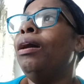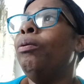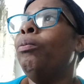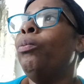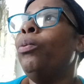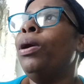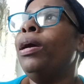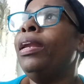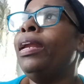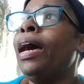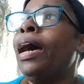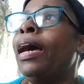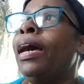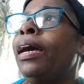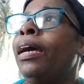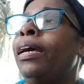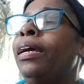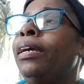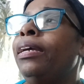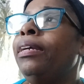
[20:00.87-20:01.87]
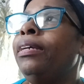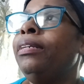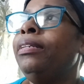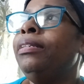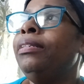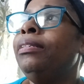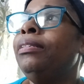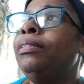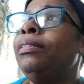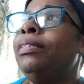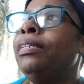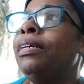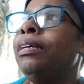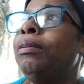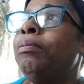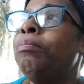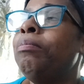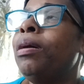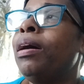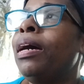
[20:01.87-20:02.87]
When I did
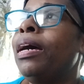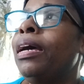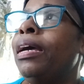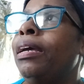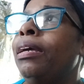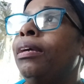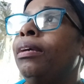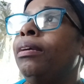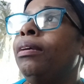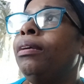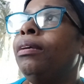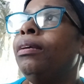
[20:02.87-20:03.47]
my